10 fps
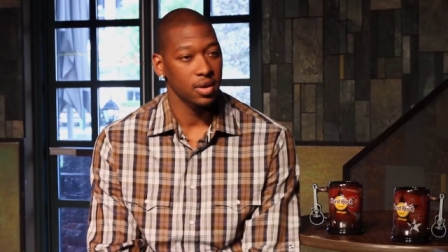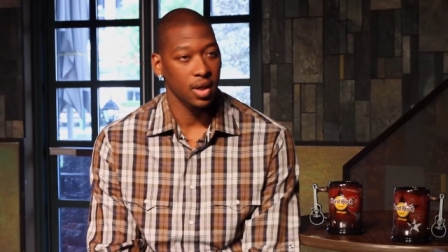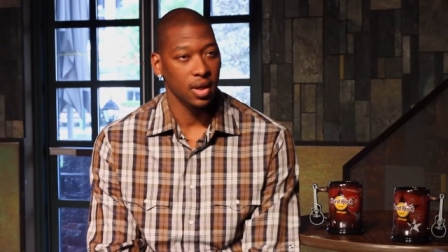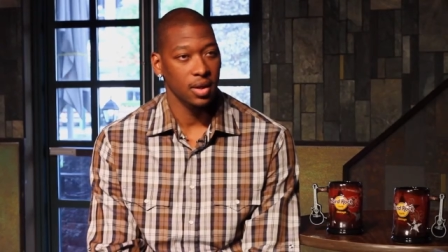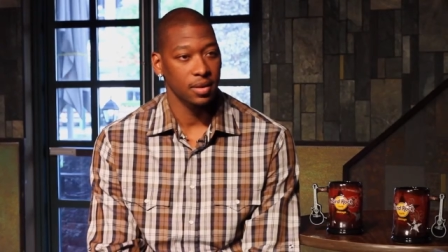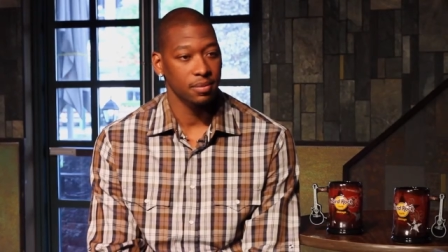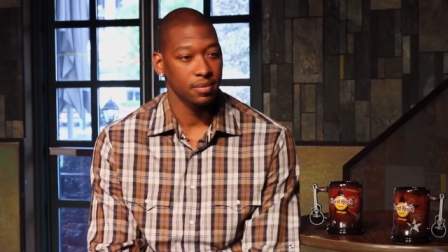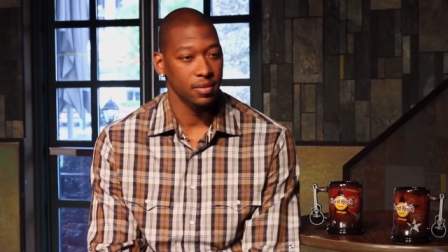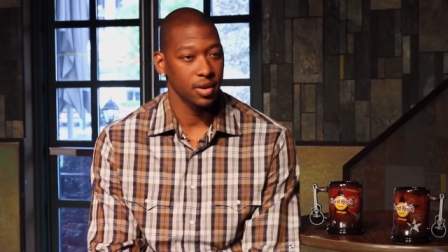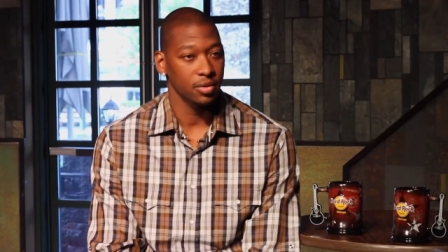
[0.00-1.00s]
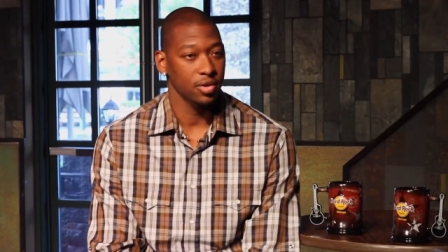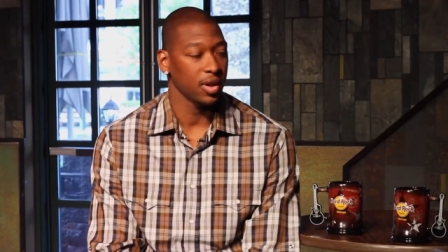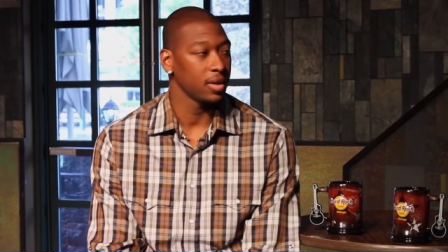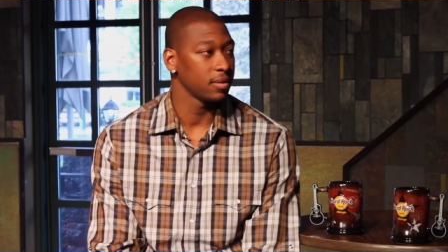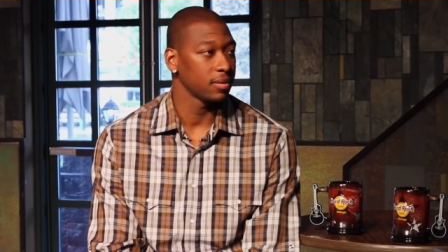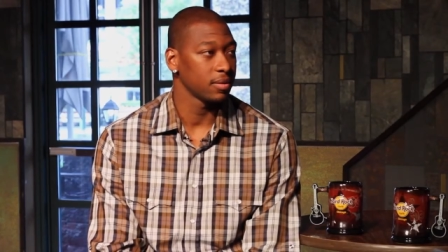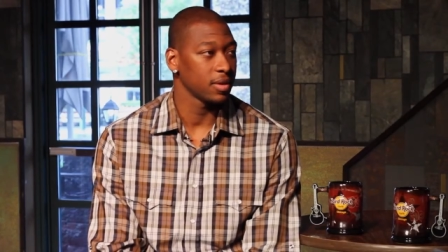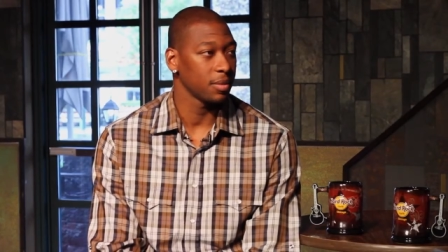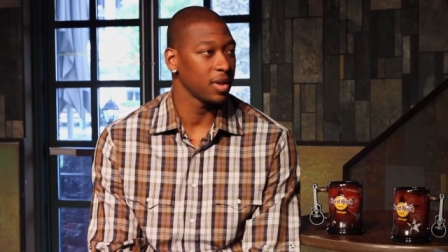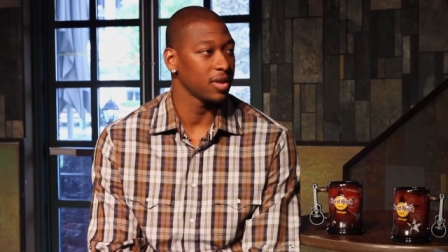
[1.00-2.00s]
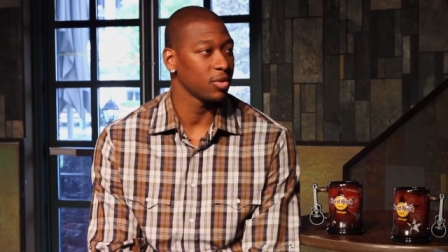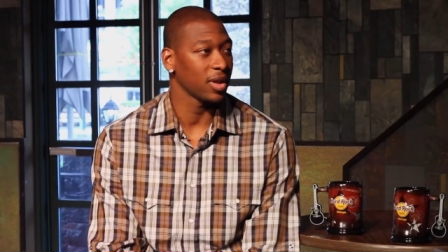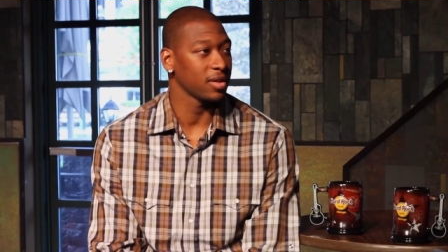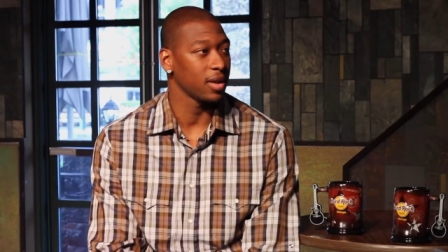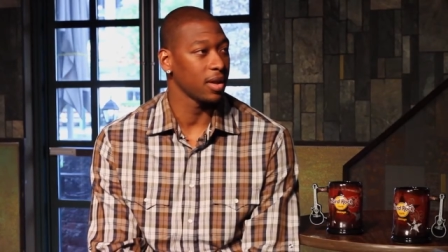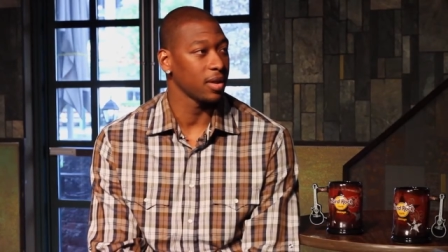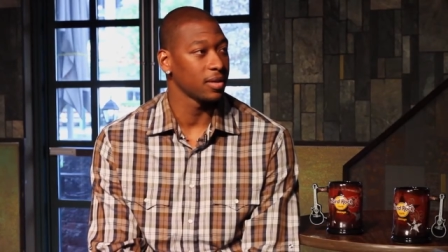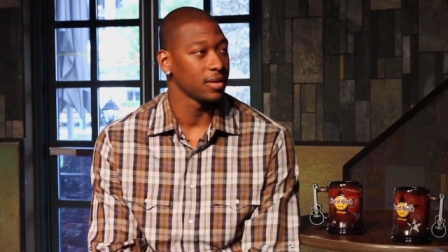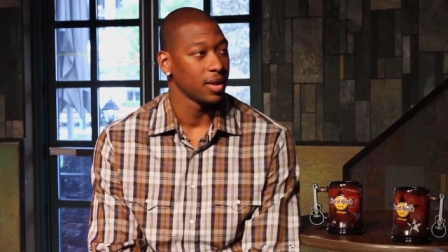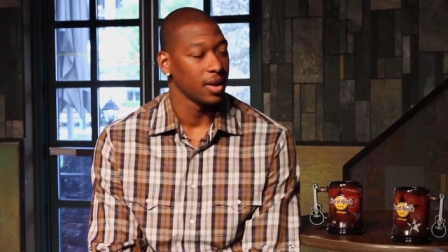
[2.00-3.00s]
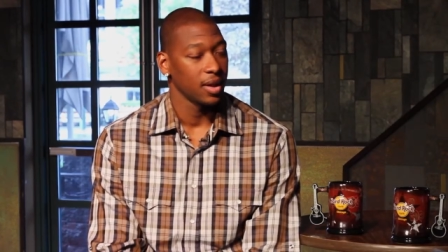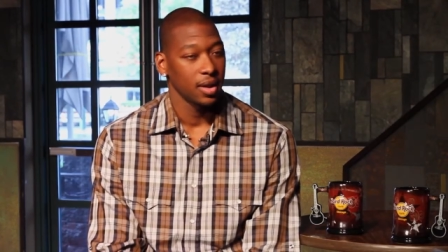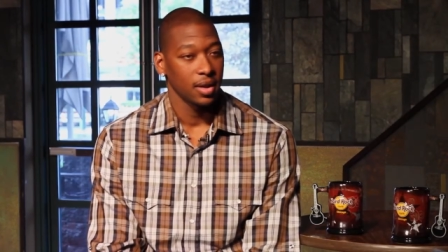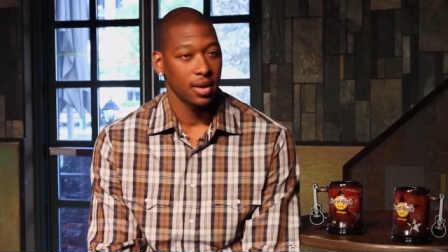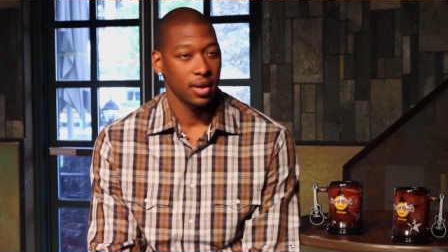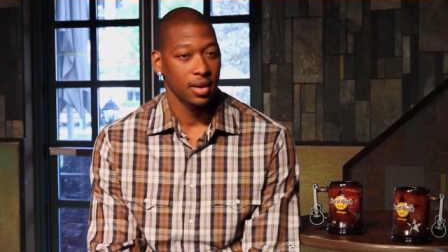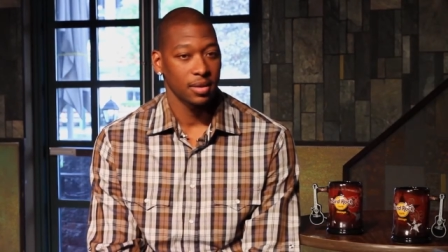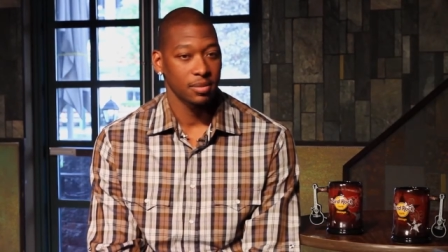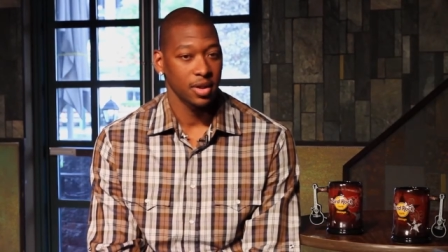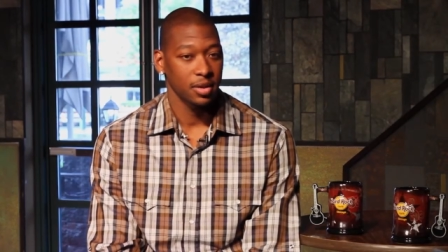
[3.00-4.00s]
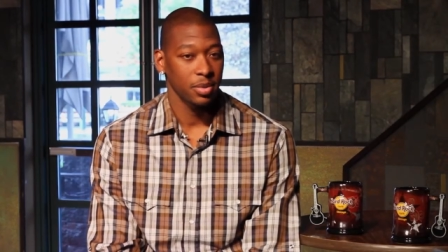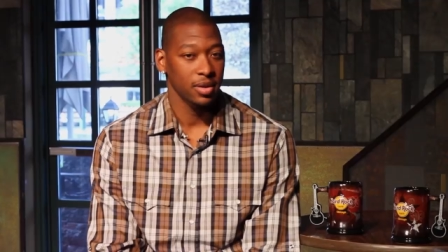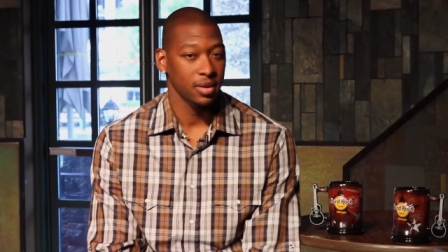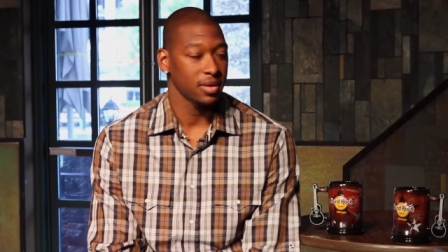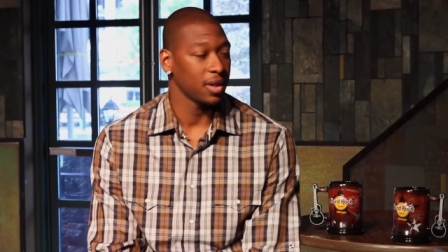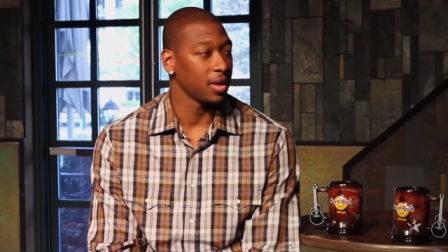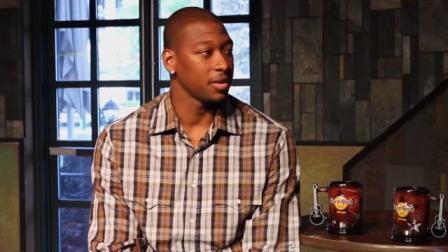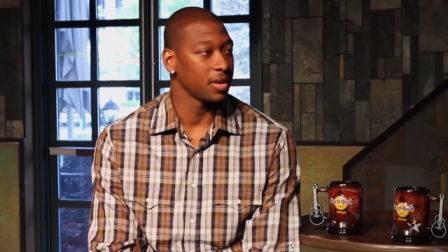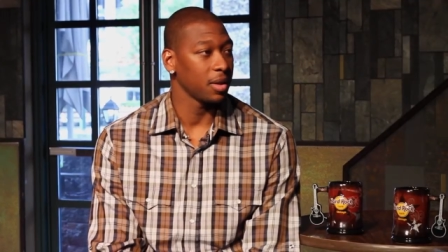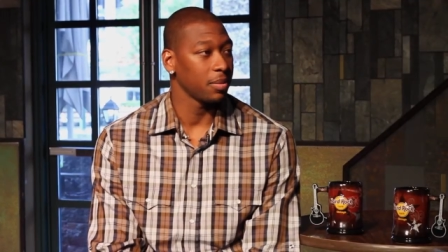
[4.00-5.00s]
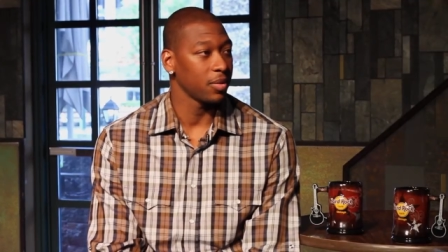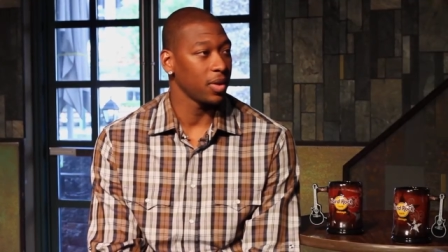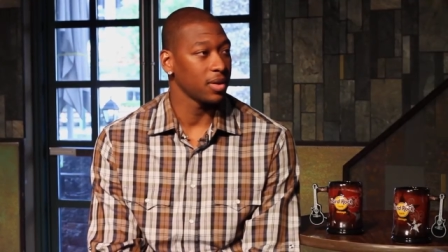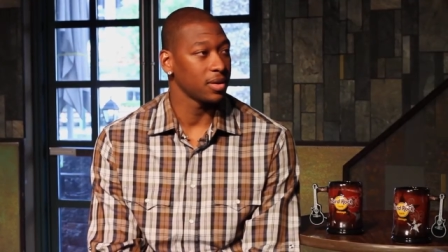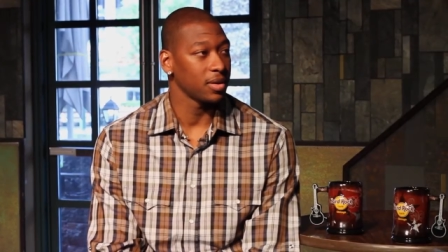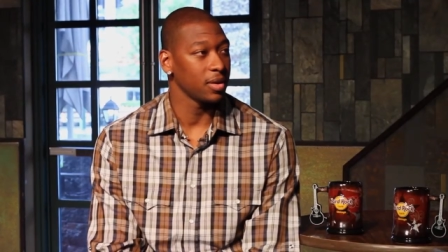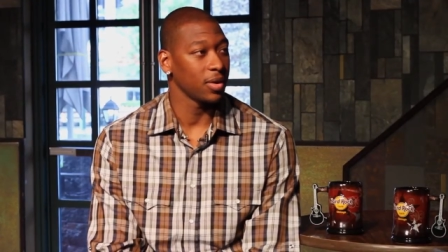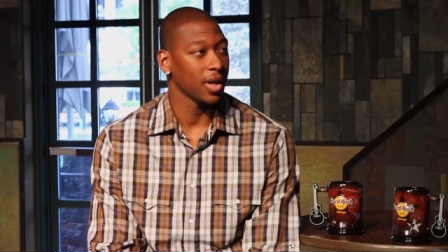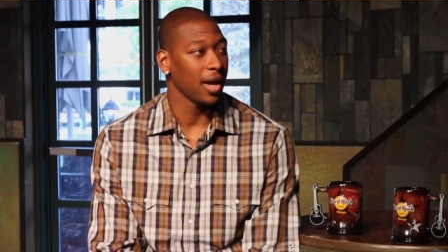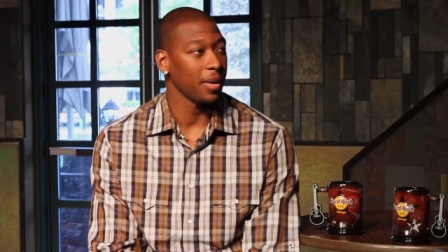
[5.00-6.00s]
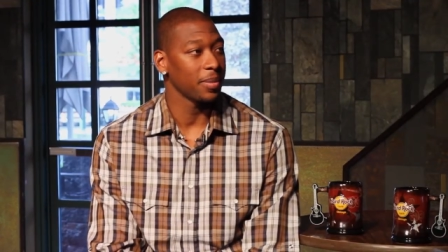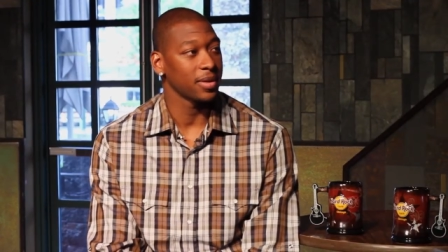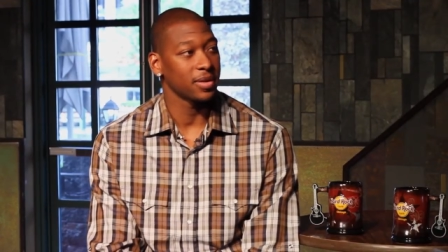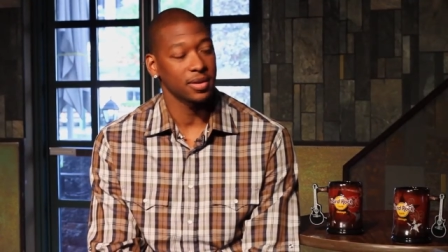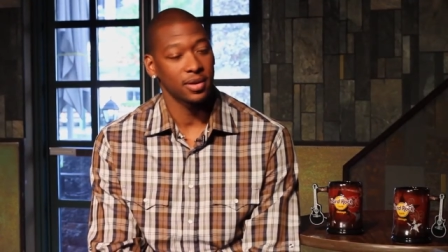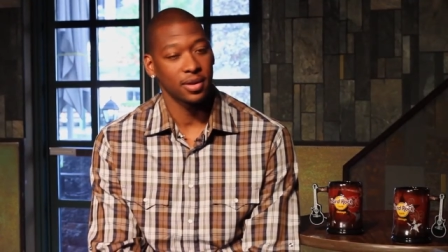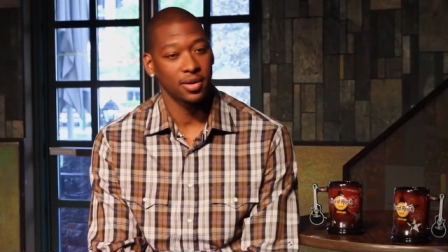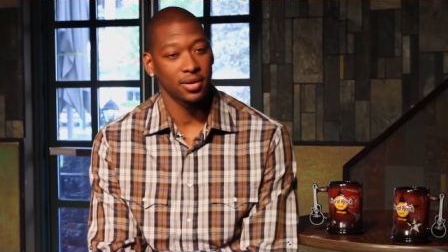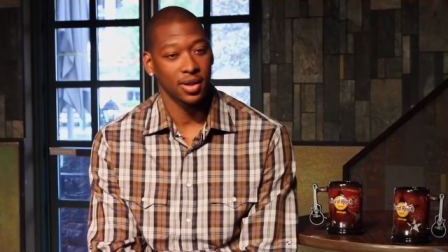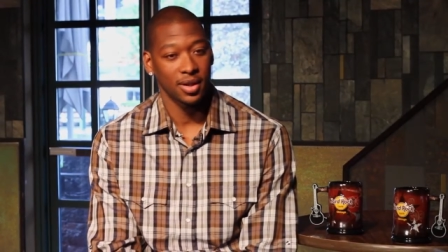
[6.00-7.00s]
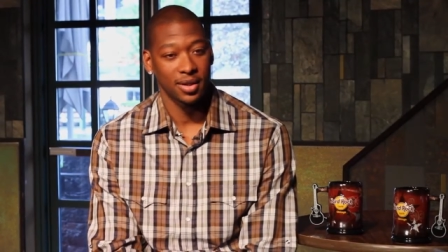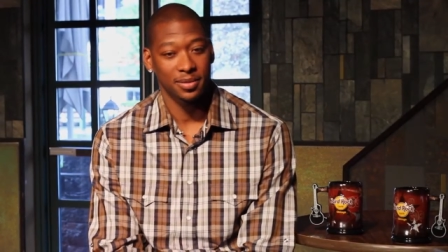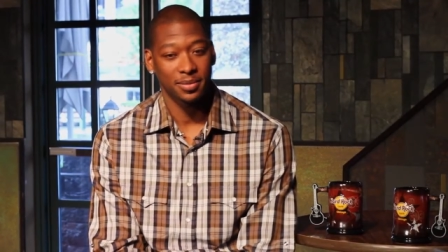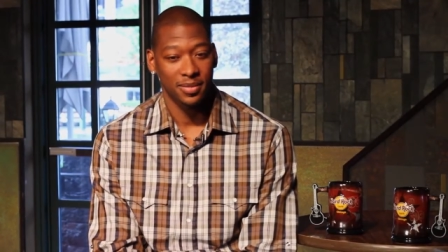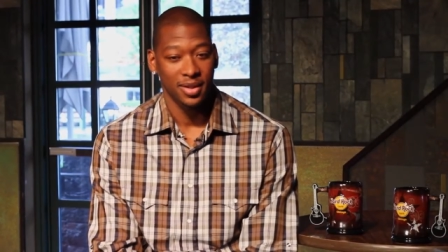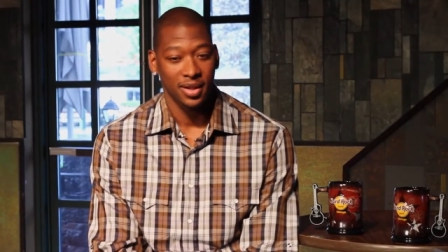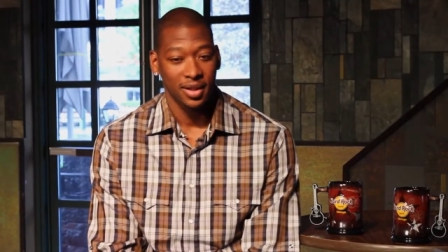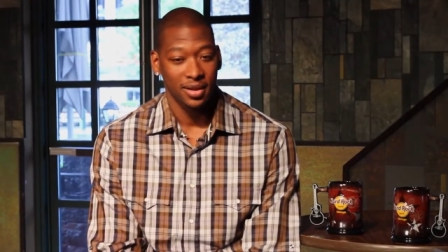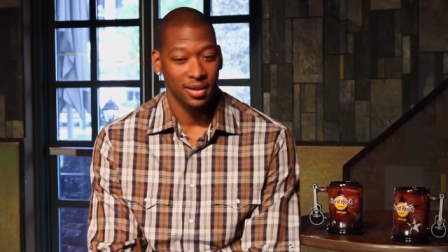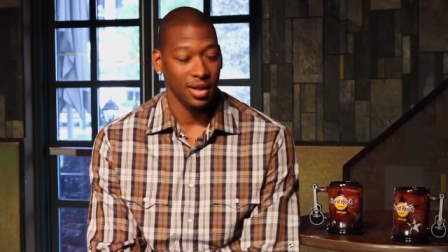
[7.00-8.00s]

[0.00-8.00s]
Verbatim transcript: Um, still train some days twice a day. Um, just basically stay in shape and wait to see what happens. You know, uh,